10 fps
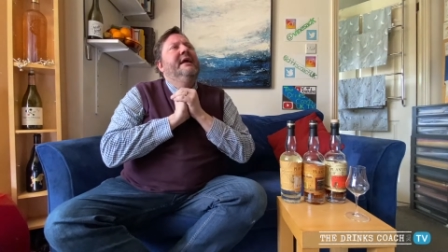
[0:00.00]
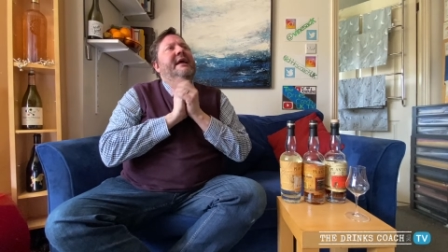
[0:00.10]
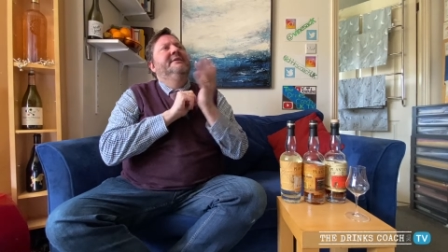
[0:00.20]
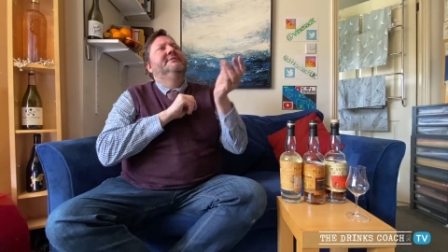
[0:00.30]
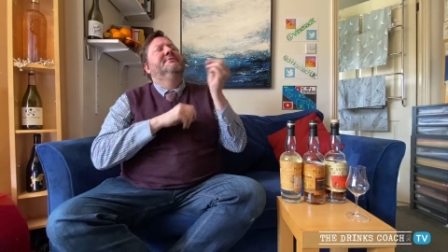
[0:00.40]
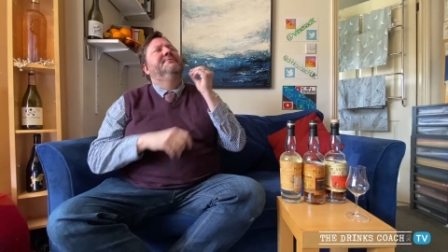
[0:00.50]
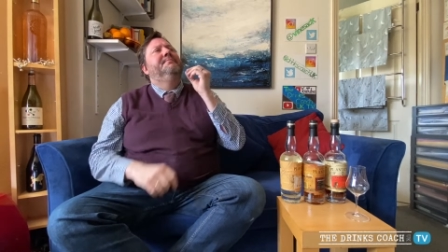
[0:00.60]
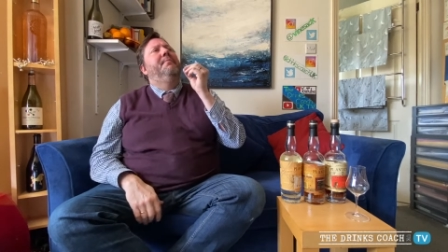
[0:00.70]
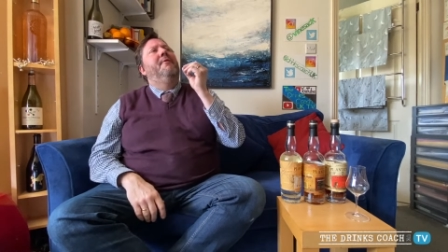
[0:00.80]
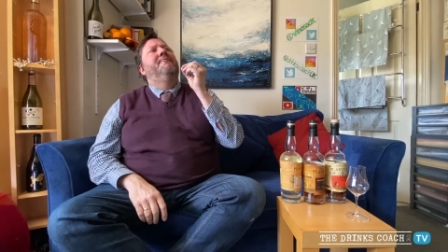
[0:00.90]
hint of,
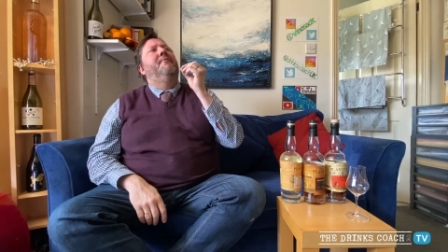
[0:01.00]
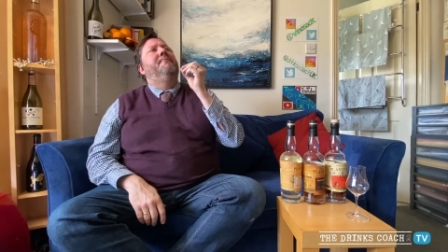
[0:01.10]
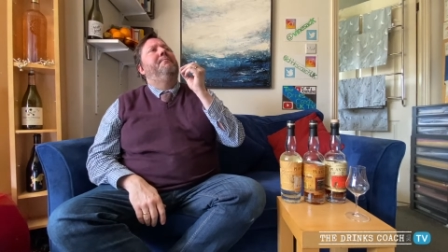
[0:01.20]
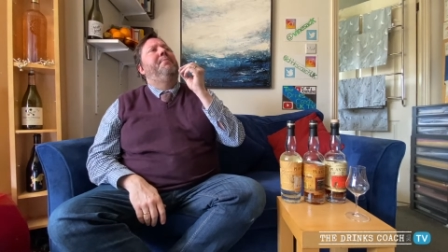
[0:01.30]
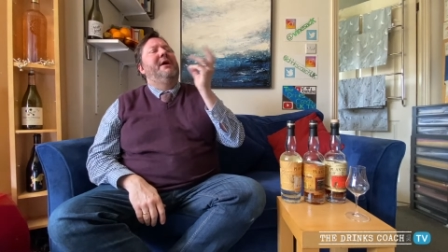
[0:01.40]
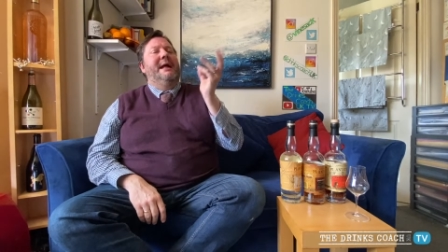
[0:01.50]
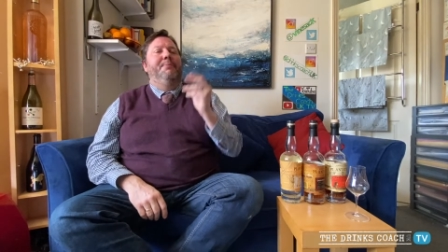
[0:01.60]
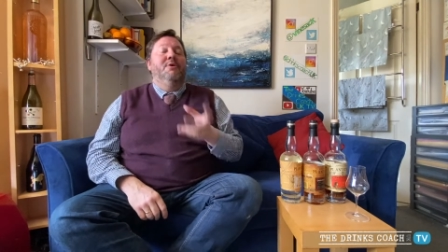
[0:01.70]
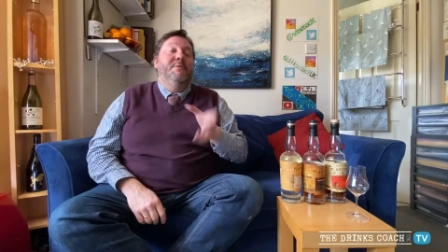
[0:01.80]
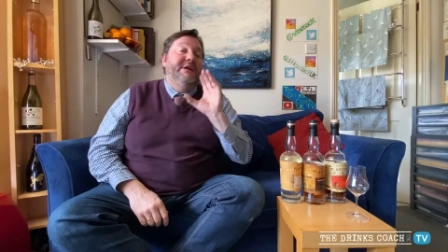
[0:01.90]
of
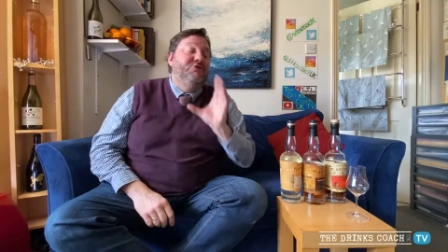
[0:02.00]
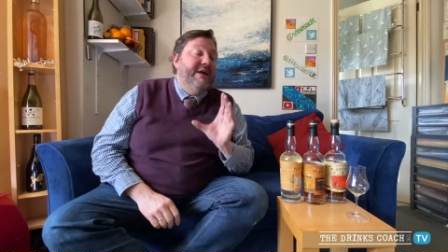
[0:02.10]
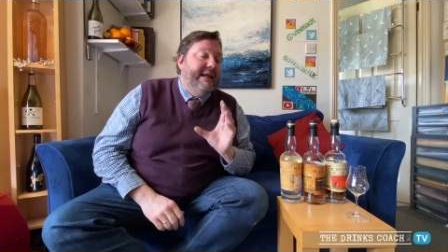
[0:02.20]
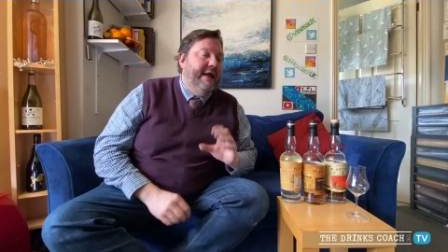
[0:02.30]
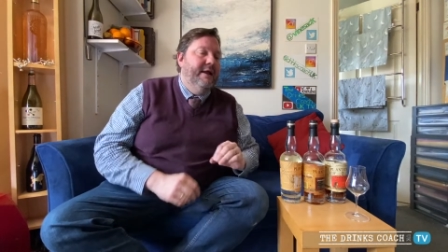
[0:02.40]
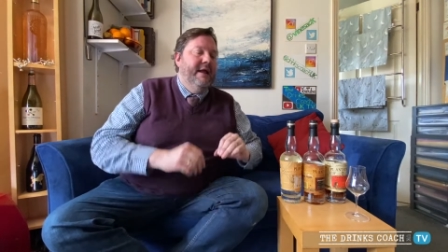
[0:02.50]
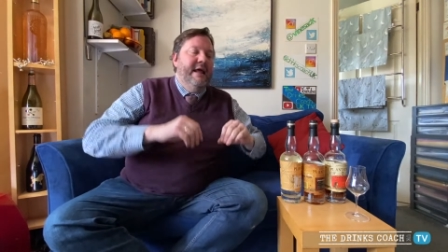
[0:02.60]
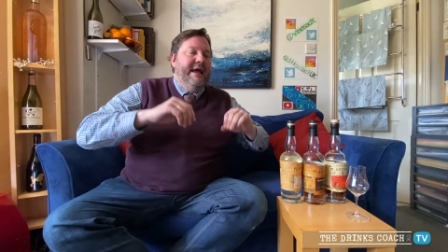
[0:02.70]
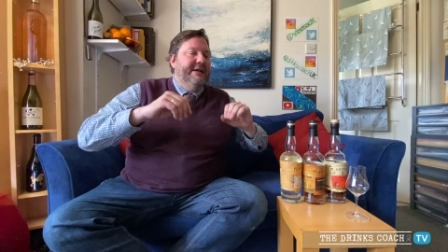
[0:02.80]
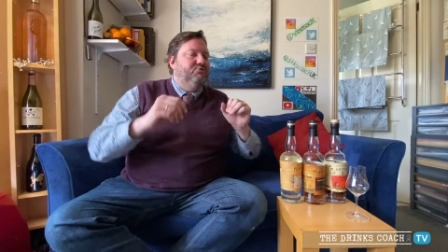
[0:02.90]
pineapple. And then when you drink it,
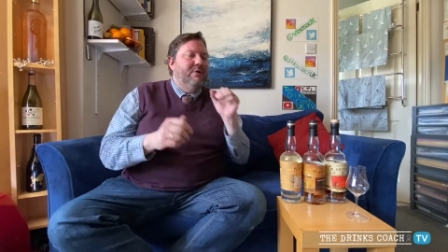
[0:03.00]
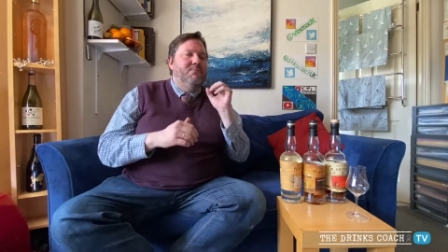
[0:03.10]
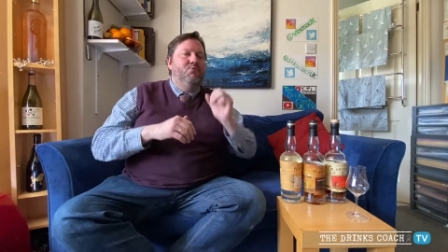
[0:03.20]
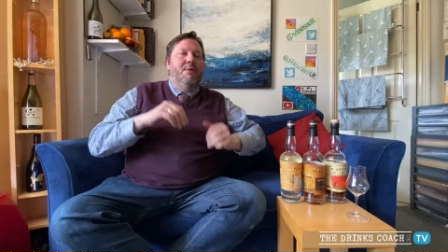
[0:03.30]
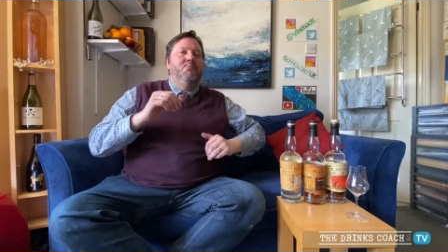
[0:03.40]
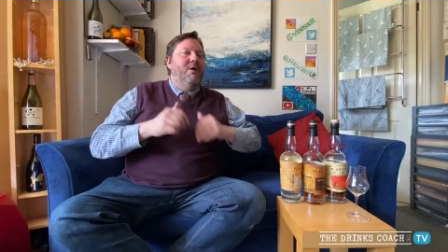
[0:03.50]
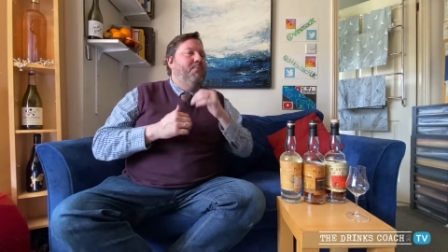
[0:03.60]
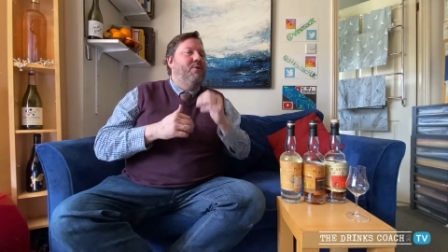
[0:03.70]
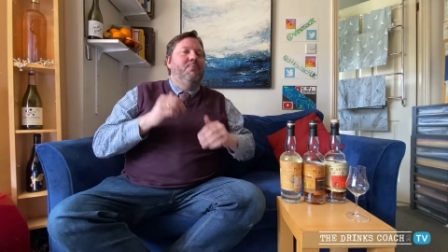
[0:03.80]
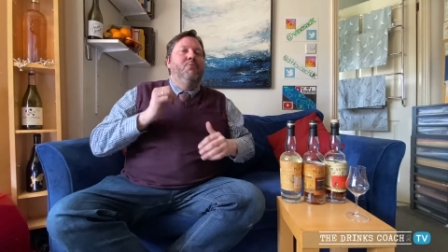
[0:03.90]
it's rum, rum,
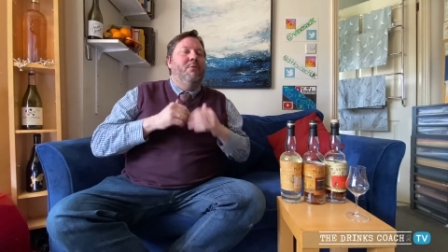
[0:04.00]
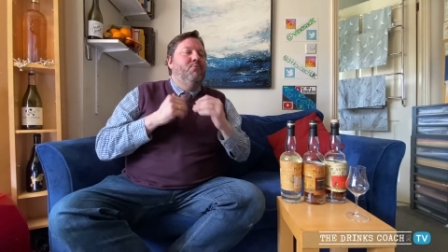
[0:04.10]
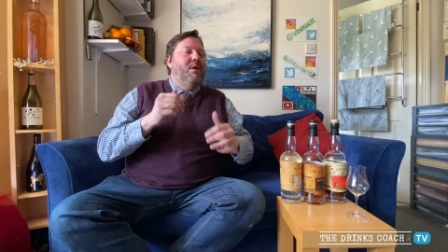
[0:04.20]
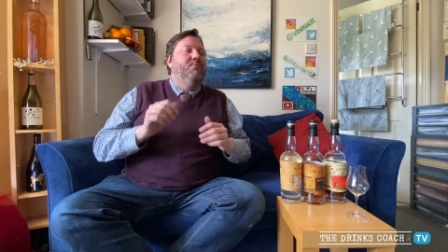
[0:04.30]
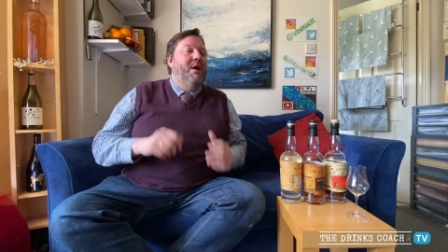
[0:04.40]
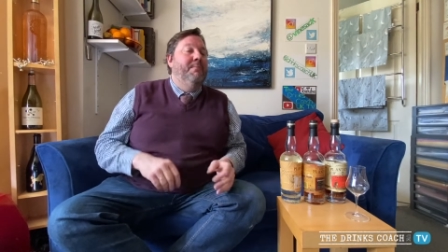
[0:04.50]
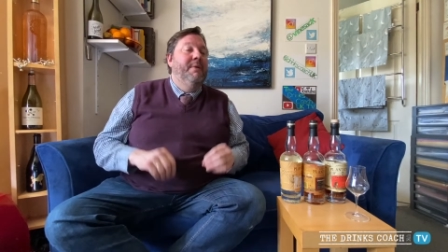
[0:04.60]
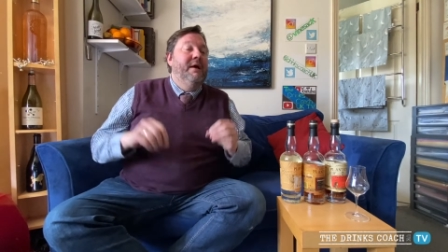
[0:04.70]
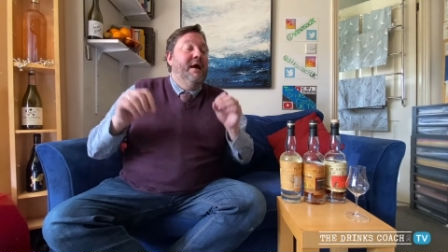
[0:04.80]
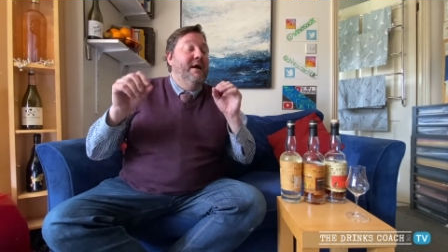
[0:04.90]
rum, rum, rum, rum, rum.
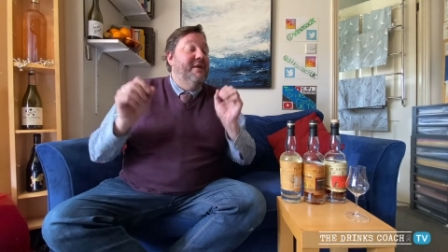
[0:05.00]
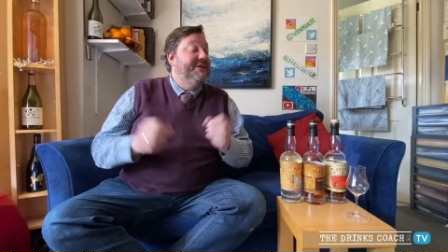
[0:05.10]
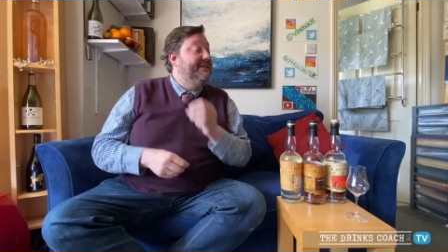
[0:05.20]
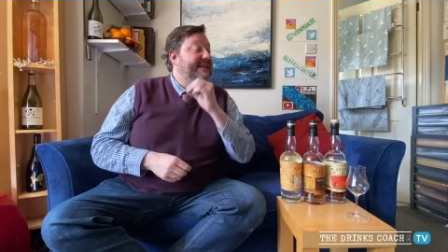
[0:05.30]
And just